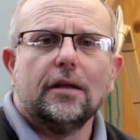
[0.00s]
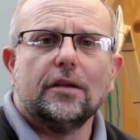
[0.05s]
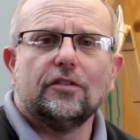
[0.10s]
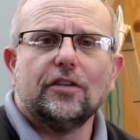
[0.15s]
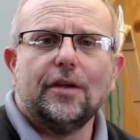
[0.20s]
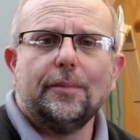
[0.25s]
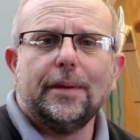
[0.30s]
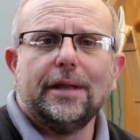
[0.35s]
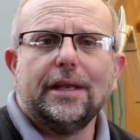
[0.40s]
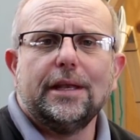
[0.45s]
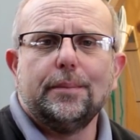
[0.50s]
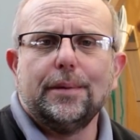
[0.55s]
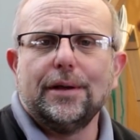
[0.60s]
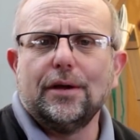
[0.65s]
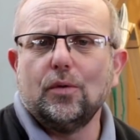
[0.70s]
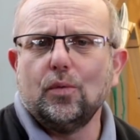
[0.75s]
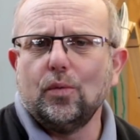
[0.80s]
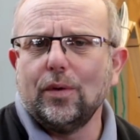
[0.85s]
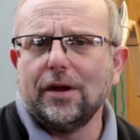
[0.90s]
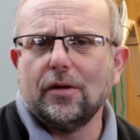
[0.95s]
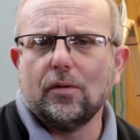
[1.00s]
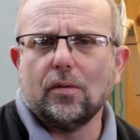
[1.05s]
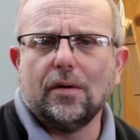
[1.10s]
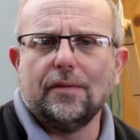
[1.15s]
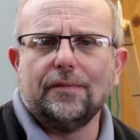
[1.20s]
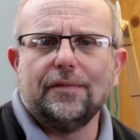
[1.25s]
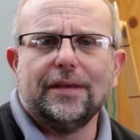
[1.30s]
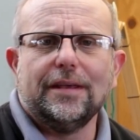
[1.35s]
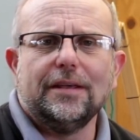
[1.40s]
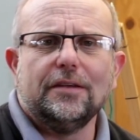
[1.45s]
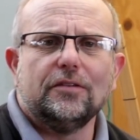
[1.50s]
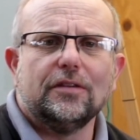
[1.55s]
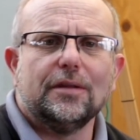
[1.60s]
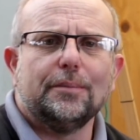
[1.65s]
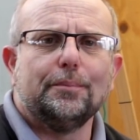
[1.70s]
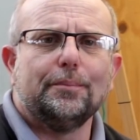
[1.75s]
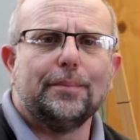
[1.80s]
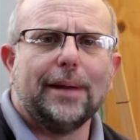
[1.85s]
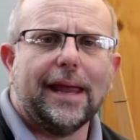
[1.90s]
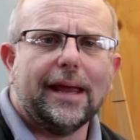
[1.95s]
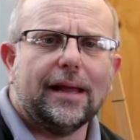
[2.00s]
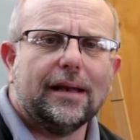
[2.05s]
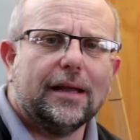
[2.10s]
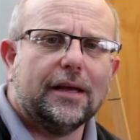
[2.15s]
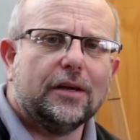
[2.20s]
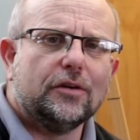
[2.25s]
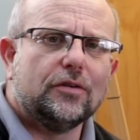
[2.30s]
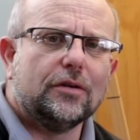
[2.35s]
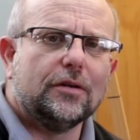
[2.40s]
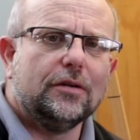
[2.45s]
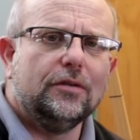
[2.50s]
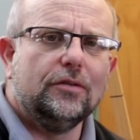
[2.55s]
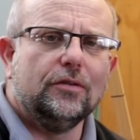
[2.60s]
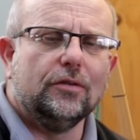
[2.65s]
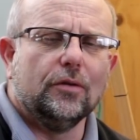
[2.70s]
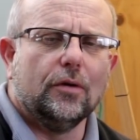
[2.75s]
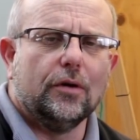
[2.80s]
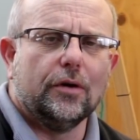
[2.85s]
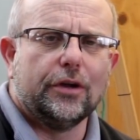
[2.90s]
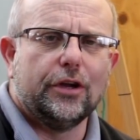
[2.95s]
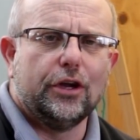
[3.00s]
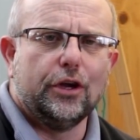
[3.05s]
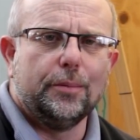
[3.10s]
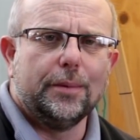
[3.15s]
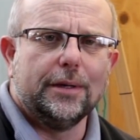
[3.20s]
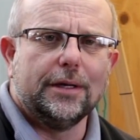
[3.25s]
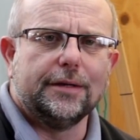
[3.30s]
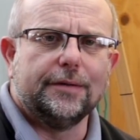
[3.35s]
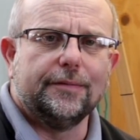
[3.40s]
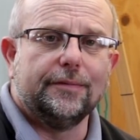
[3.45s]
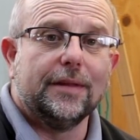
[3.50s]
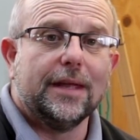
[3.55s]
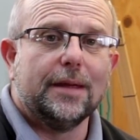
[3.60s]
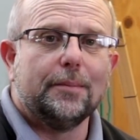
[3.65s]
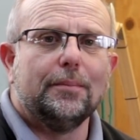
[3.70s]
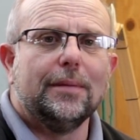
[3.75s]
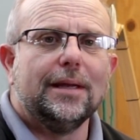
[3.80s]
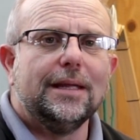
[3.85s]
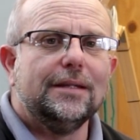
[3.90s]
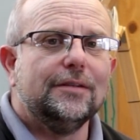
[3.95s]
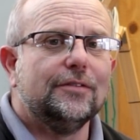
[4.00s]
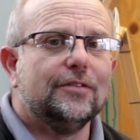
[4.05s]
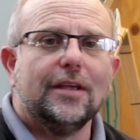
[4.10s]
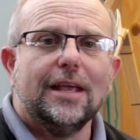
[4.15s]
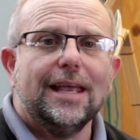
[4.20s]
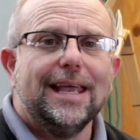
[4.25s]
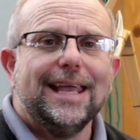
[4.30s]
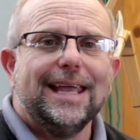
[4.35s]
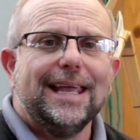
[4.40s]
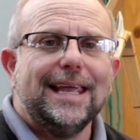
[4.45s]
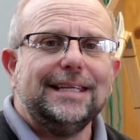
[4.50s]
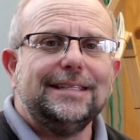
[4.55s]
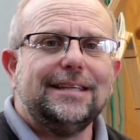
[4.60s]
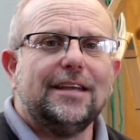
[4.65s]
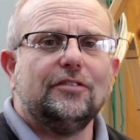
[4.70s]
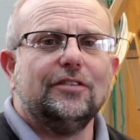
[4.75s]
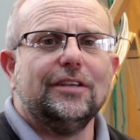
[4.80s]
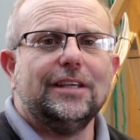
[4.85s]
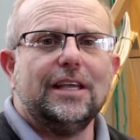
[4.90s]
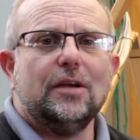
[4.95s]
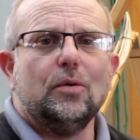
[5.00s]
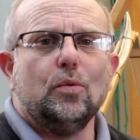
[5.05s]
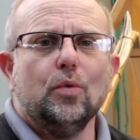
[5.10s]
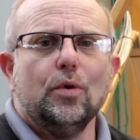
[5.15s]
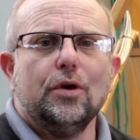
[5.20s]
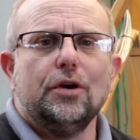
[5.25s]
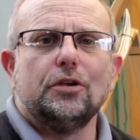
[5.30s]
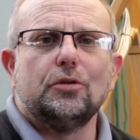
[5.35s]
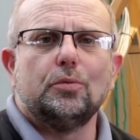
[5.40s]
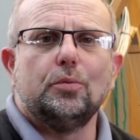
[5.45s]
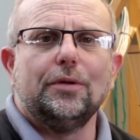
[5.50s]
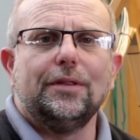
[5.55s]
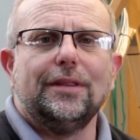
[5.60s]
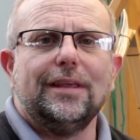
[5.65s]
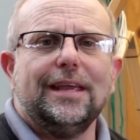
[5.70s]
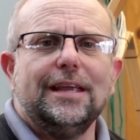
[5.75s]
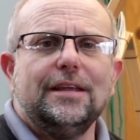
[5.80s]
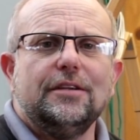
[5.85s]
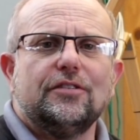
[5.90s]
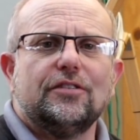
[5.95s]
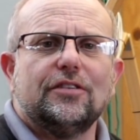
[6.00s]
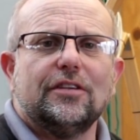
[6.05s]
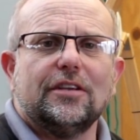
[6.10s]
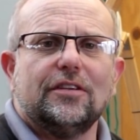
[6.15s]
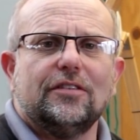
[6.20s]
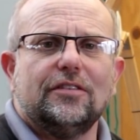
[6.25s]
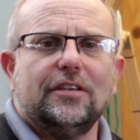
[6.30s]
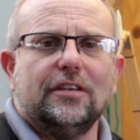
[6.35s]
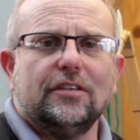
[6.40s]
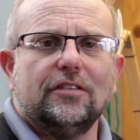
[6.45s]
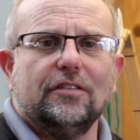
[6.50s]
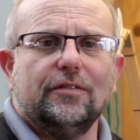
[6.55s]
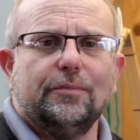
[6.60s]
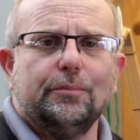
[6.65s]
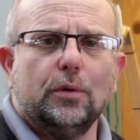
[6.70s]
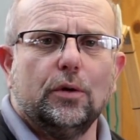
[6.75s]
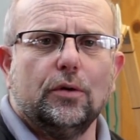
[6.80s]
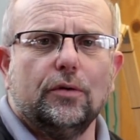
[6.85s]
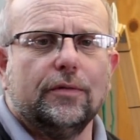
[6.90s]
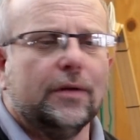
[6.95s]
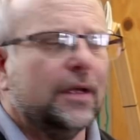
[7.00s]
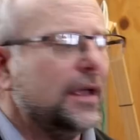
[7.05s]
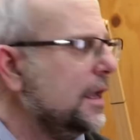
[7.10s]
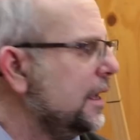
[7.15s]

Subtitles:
something to be aware of is that backlash is not cumulative. That means it doesn't get worse with each successive move.